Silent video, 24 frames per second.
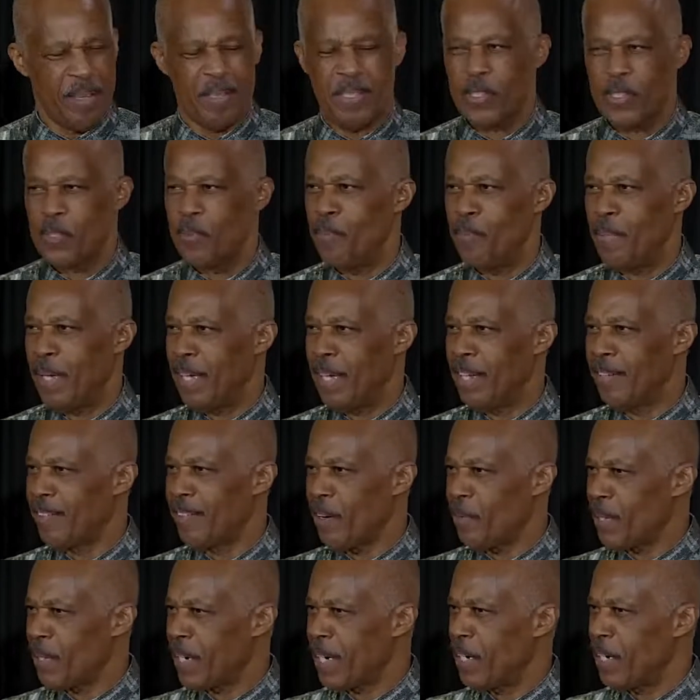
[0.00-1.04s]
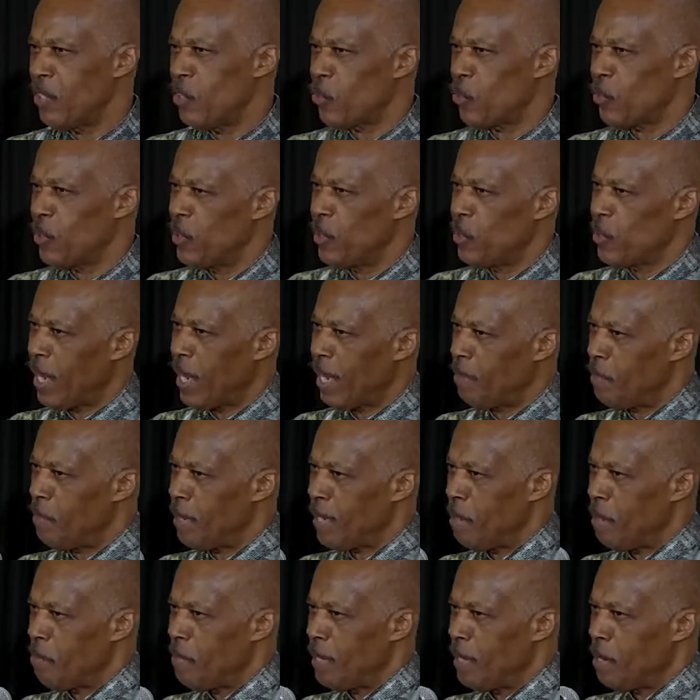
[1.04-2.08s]
many of our countries had
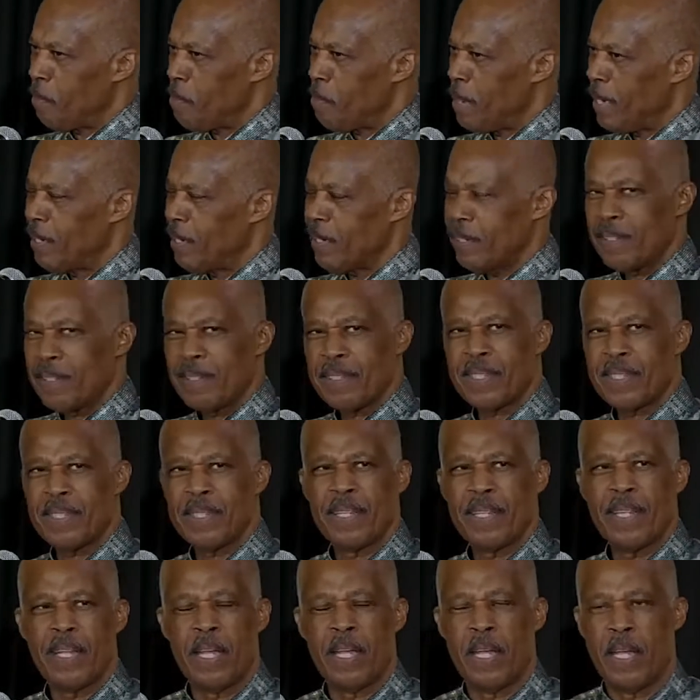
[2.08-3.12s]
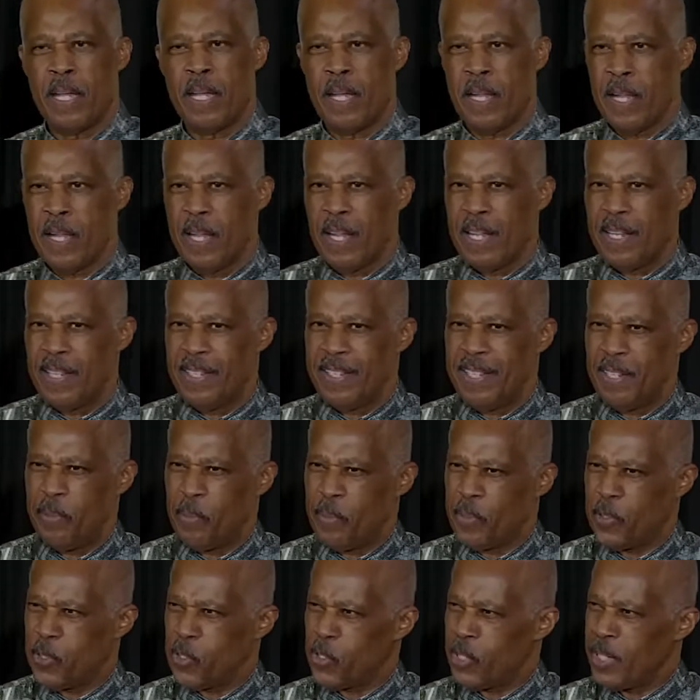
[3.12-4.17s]
become independent, there
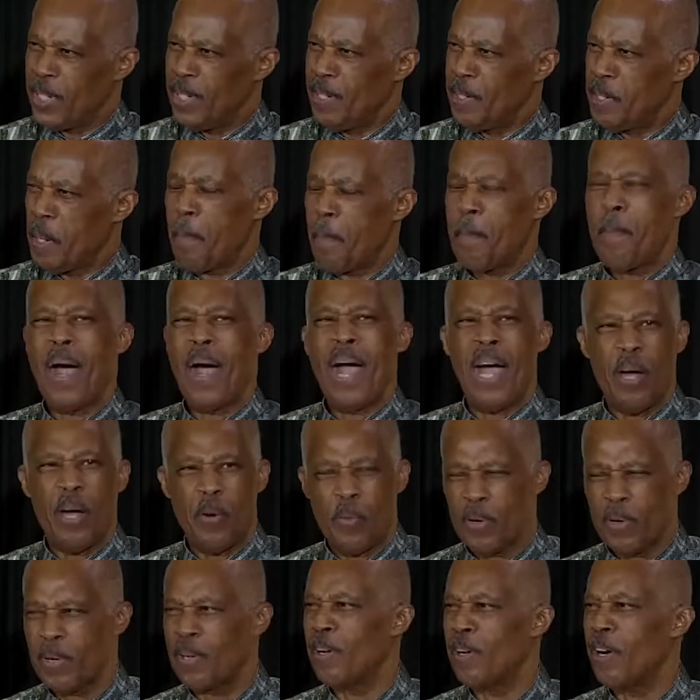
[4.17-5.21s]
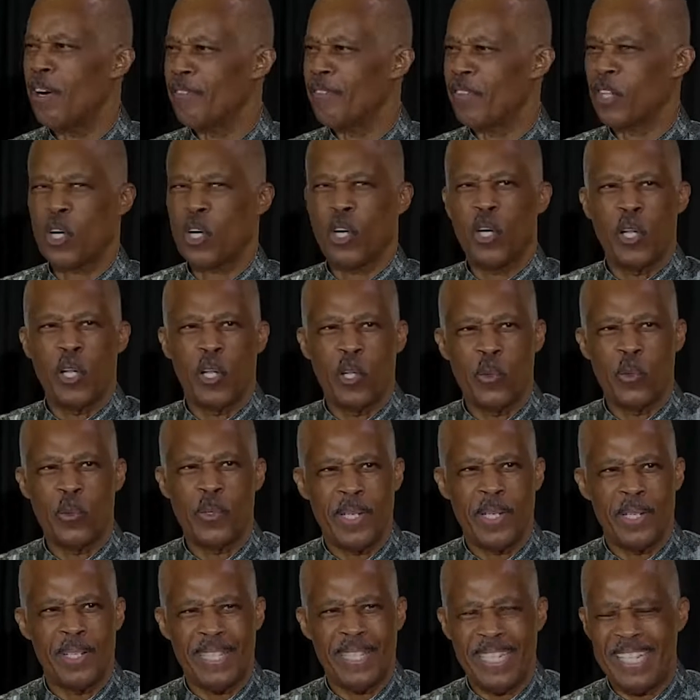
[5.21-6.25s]
was still the power of the
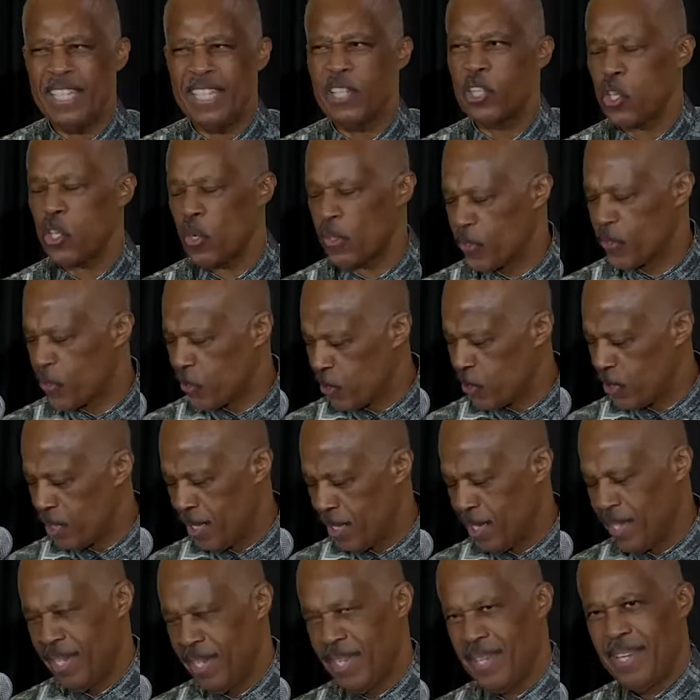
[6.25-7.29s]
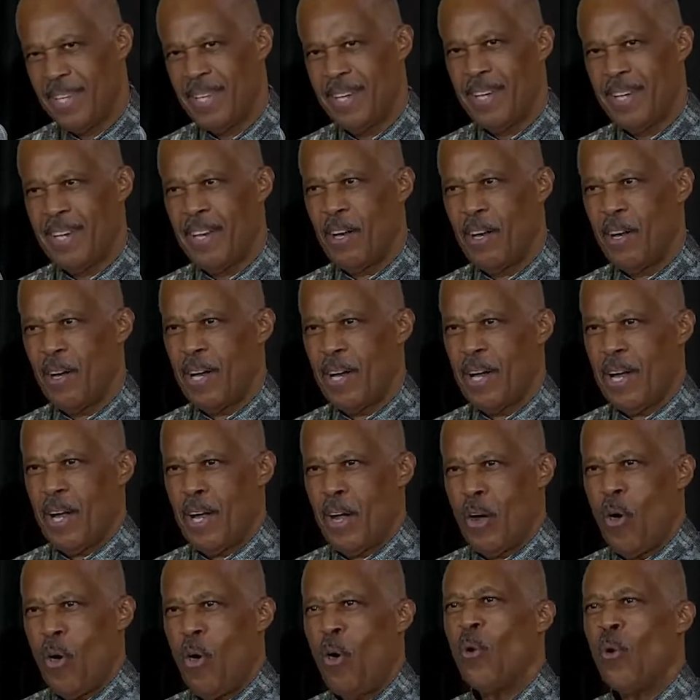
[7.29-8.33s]
colonial ethos
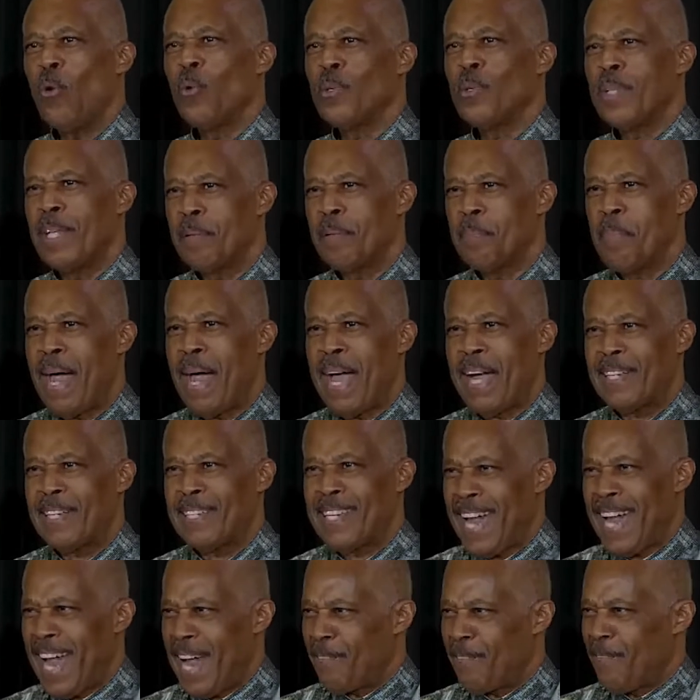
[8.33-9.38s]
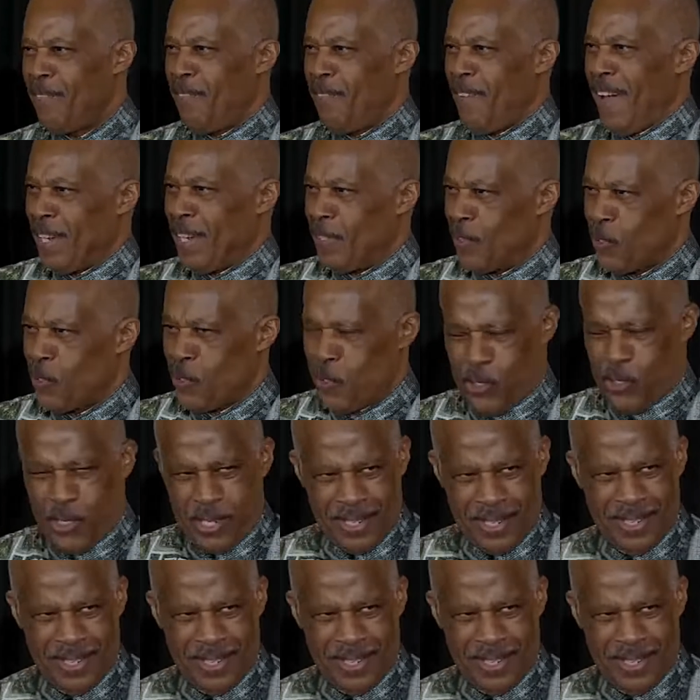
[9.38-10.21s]
holding back the advanced